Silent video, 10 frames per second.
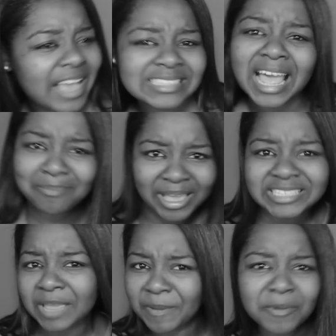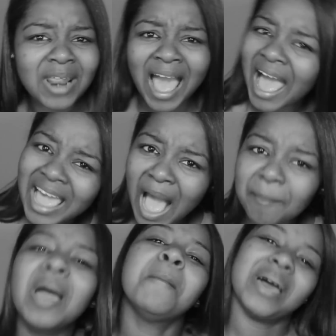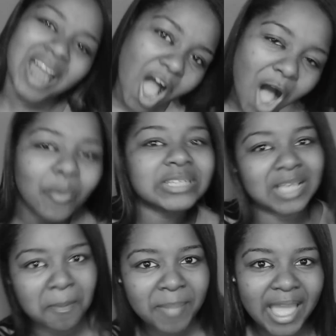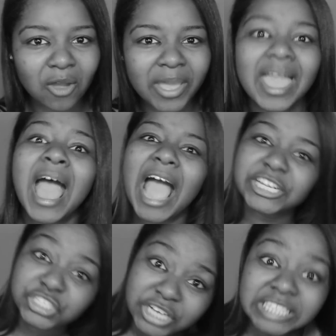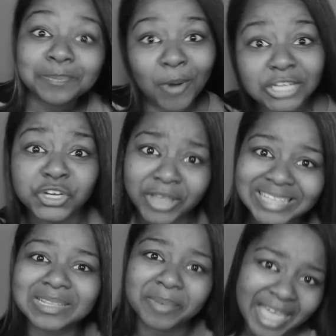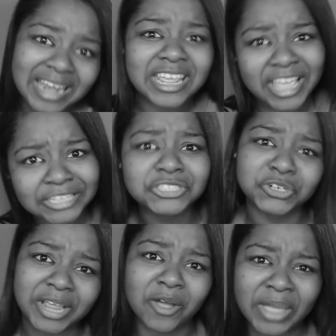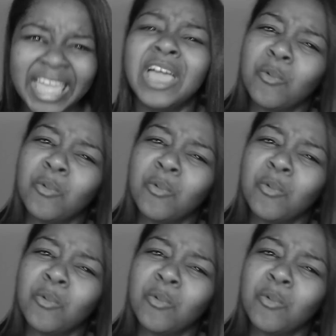Yes, I may take people to IHOP, but I always come back, okay? I just brought your kids some candy yesterday, okay?